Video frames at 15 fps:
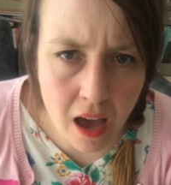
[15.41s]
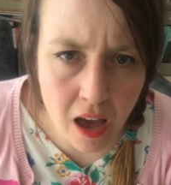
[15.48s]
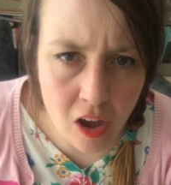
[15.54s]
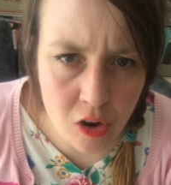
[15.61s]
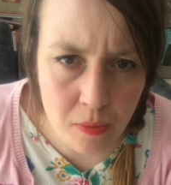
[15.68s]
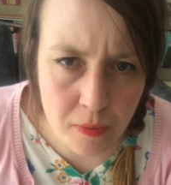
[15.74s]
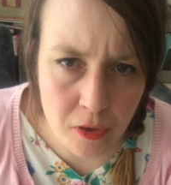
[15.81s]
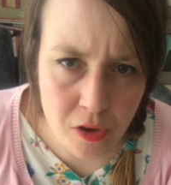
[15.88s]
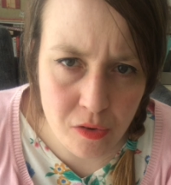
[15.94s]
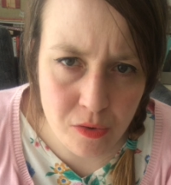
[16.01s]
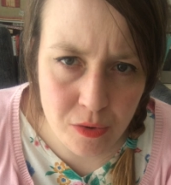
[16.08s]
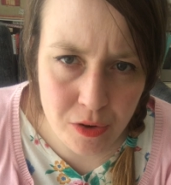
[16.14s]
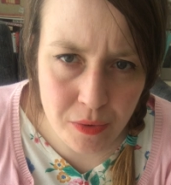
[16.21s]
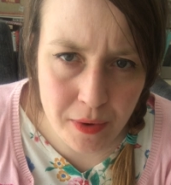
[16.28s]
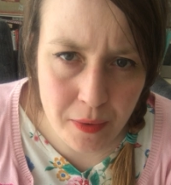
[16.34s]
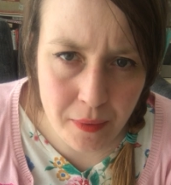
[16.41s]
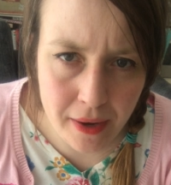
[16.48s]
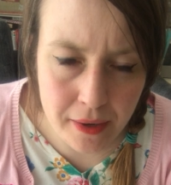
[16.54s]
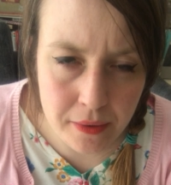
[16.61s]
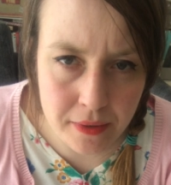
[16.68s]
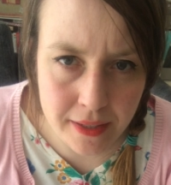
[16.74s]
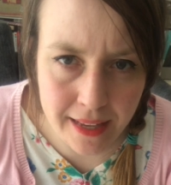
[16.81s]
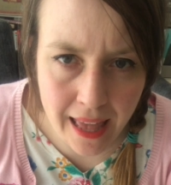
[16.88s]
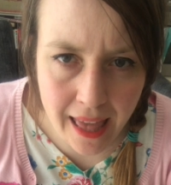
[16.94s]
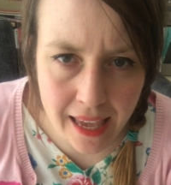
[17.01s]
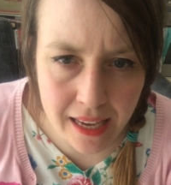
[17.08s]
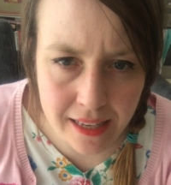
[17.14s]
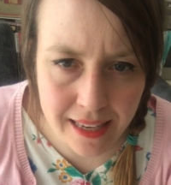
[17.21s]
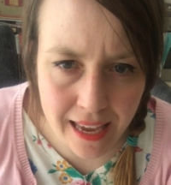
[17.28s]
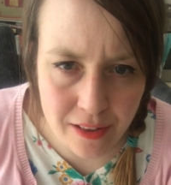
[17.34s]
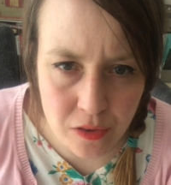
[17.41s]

I hope that you're all doing well today, and yeah,